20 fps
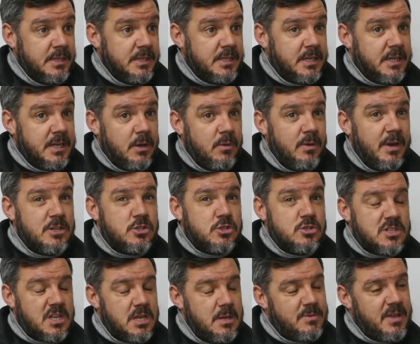you know, let's
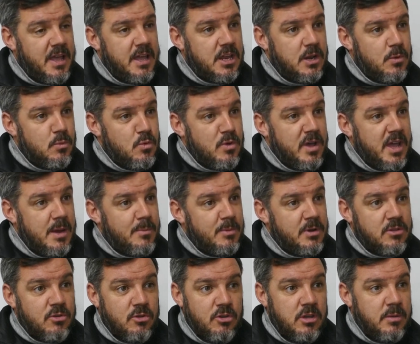just keep taking it one game
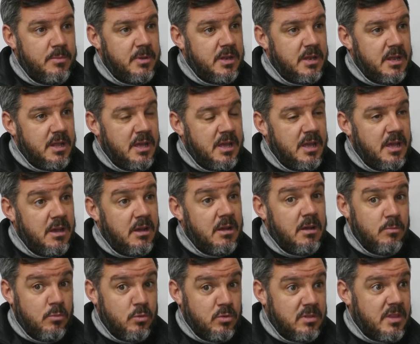at a time, and uh,
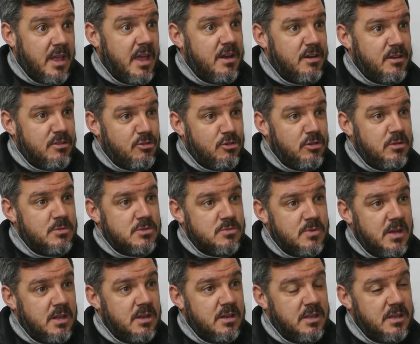on one day at a time as
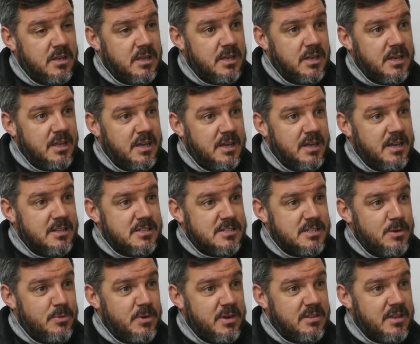well, and uh, and
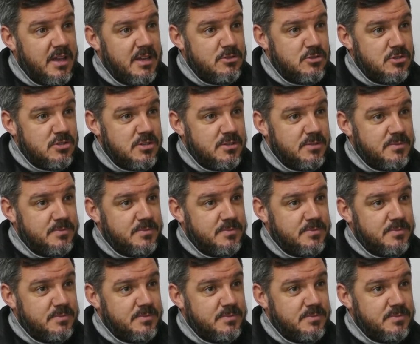see where it takes us.